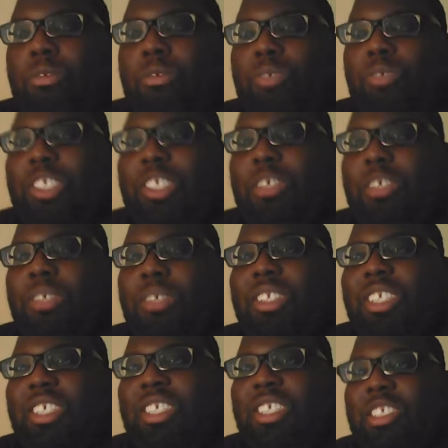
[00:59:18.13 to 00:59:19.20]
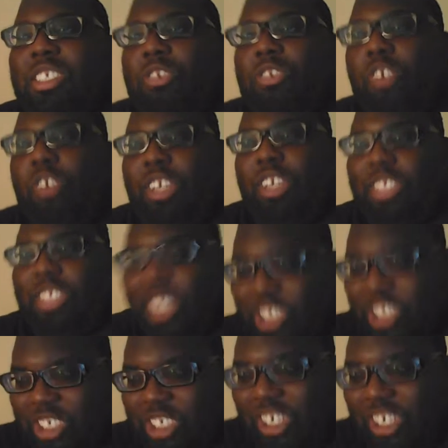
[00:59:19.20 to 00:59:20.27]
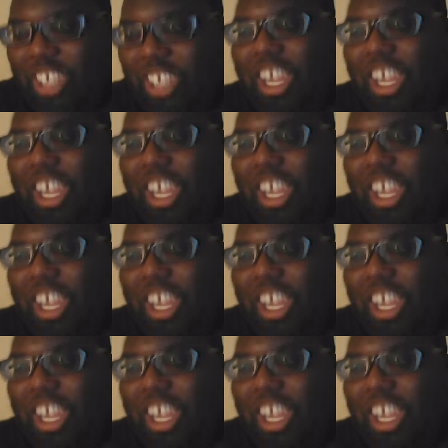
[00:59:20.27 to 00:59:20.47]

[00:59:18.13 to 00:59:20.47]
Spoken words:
we should be listening to the organization.